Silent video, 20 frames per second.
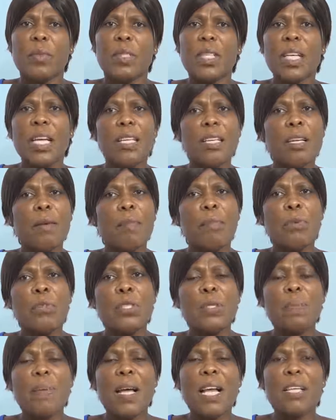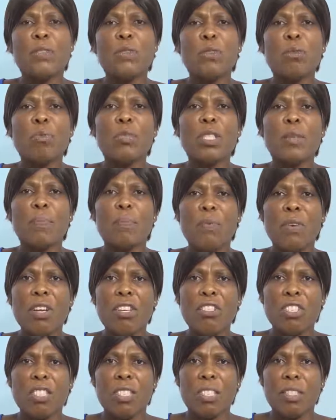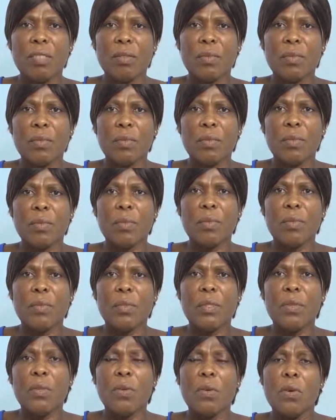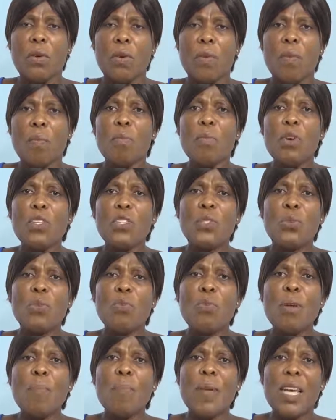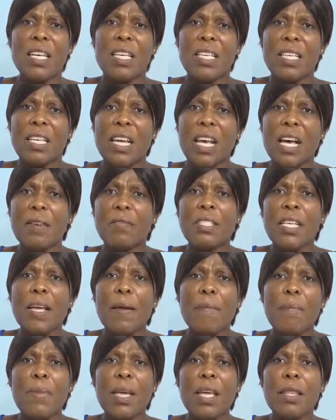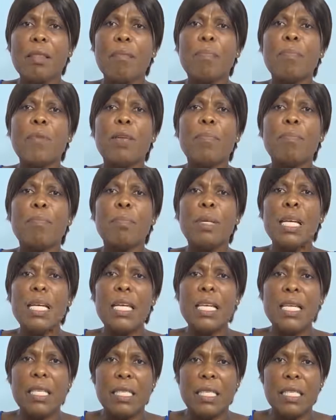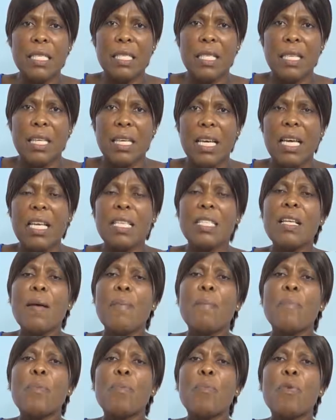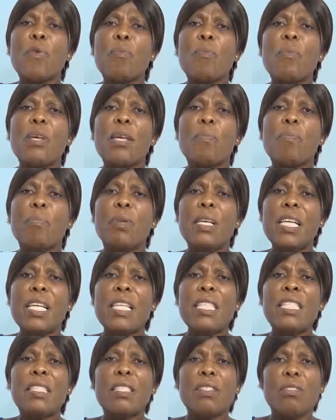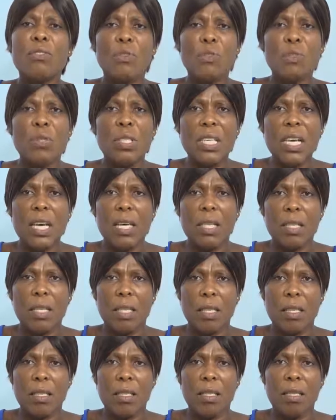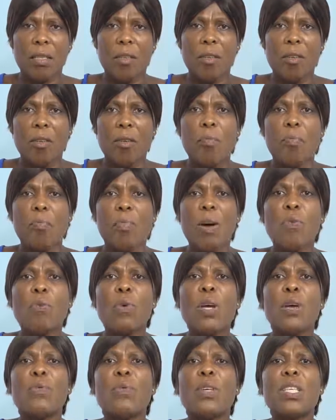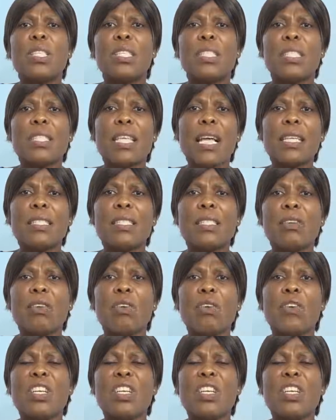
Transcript: and then postpartum depression. Most women after birth may bleed, and some people may bleed to death. But when we start or